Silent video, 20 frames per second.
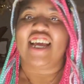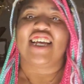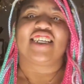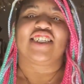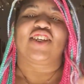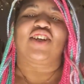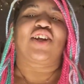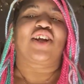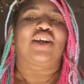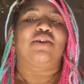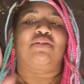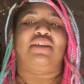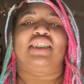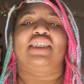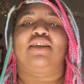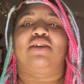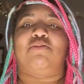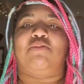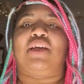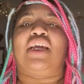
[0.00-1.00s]
So, you're going to be
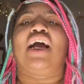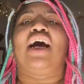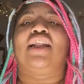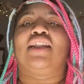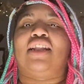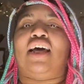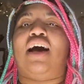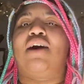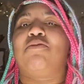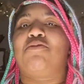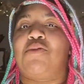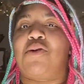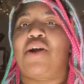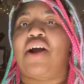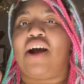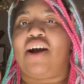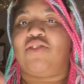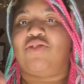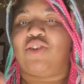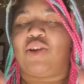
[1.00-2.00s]
seeing me a lot more
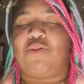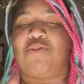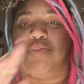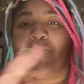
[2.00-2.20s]
often.